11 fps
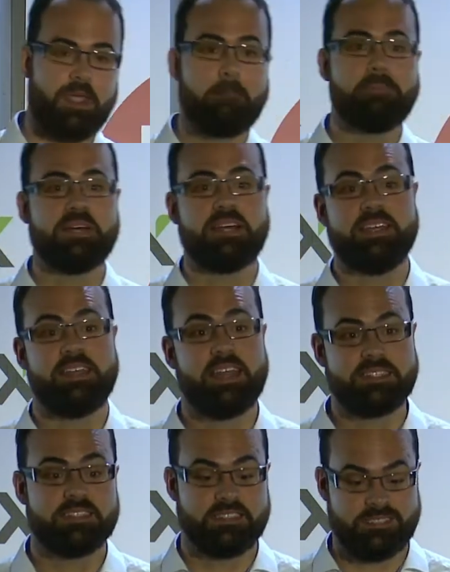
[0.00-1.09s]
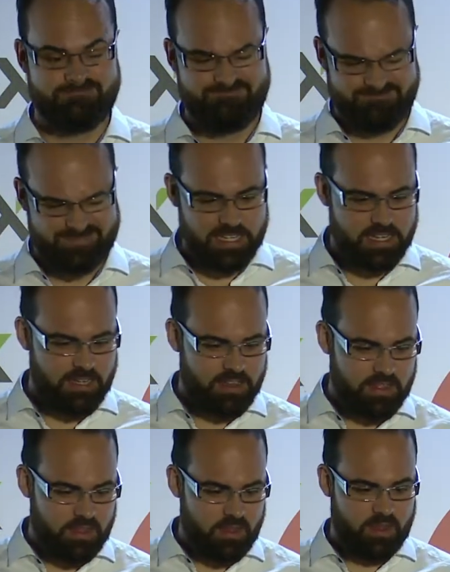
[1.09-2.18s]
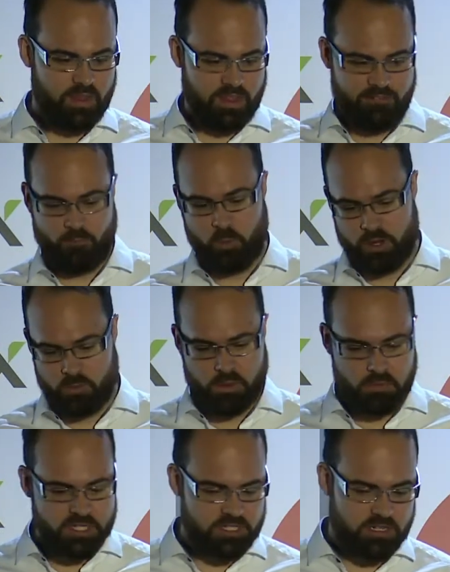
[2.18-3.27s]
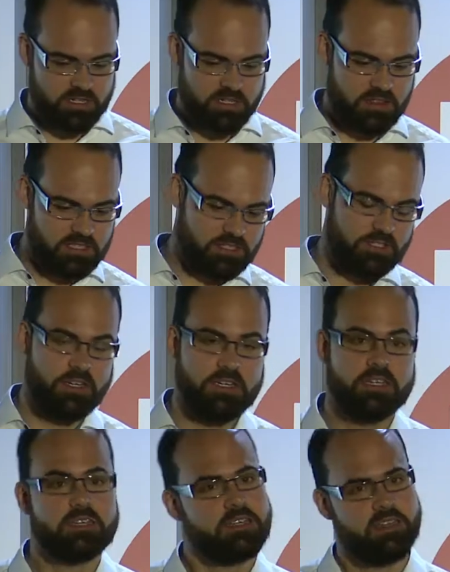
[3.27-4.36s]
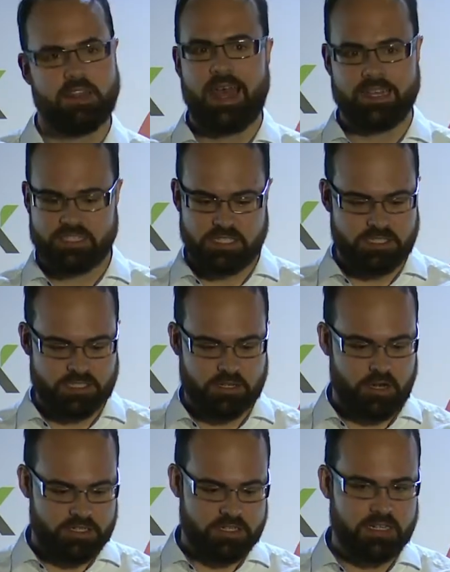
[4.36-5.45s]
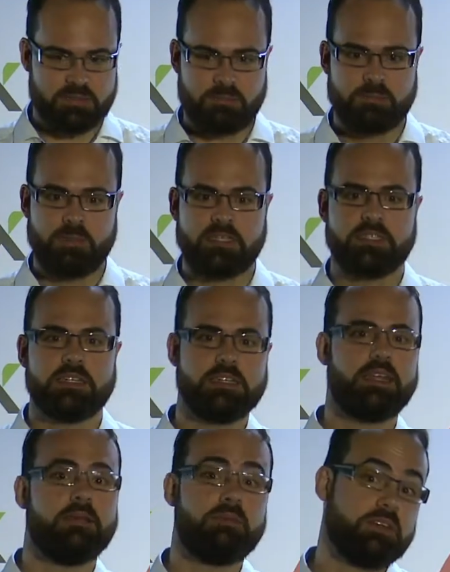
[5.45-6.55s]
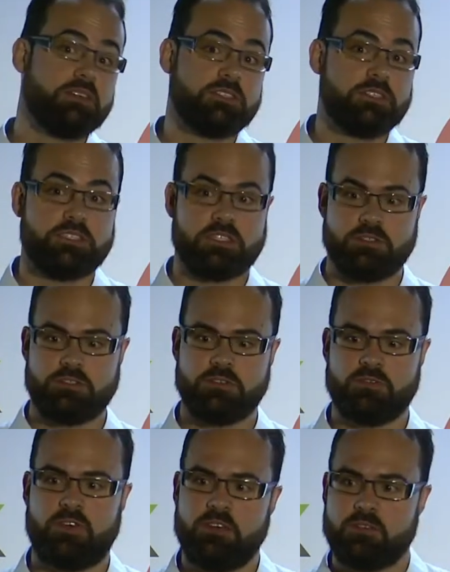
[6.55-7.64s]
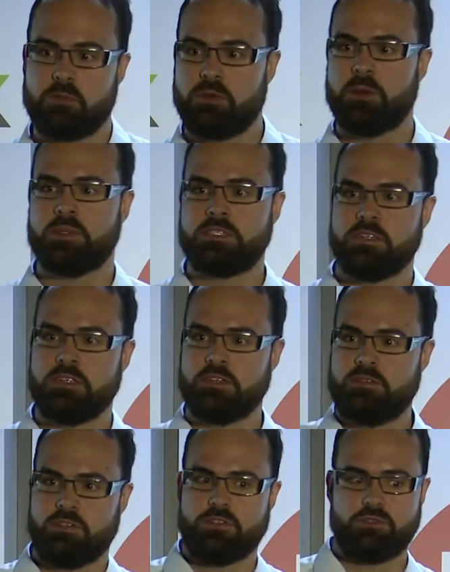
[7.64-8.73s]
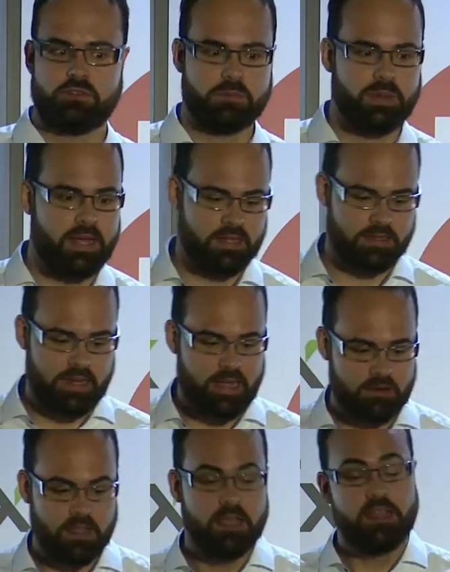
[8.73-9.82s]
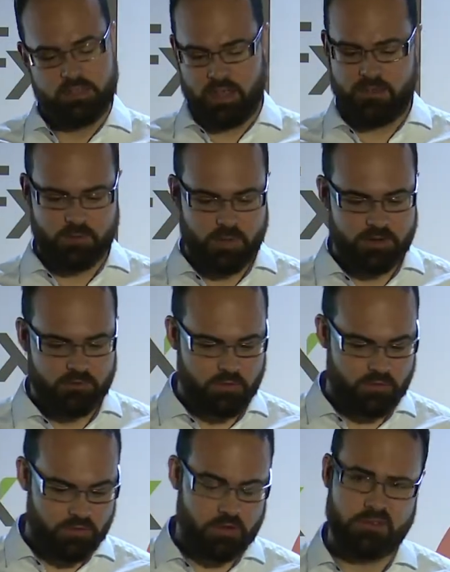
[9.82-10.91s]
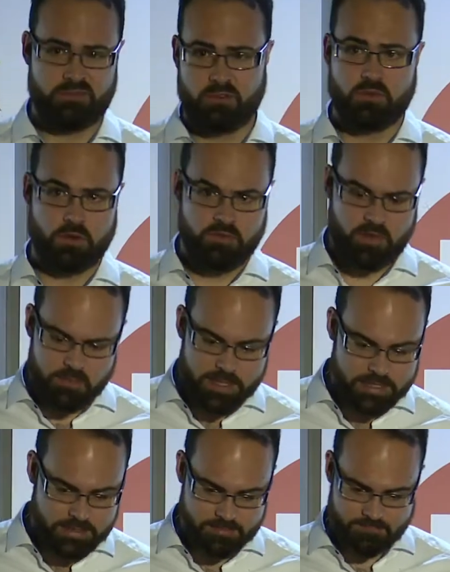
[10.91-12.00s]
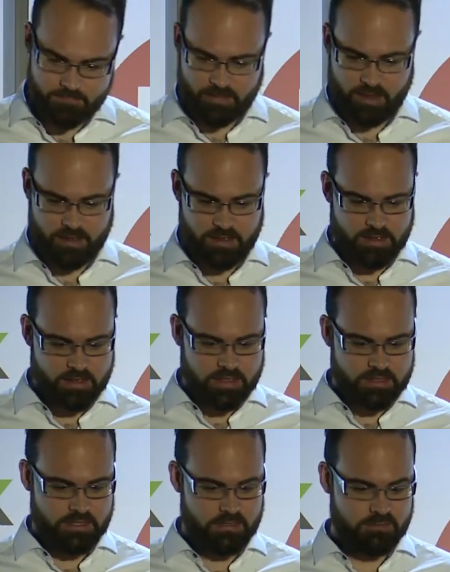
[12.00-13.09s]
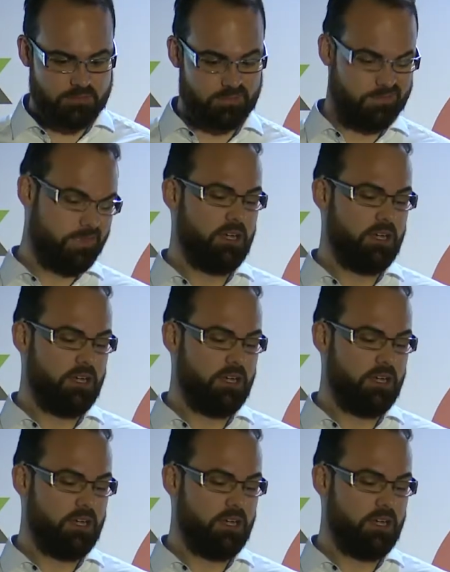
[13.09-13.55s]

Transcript: But in essence, when we started this journey, that just cost us basically a day because you could do 5 deployments, and if you tore it back down, you have to wait for 45 minutes. So you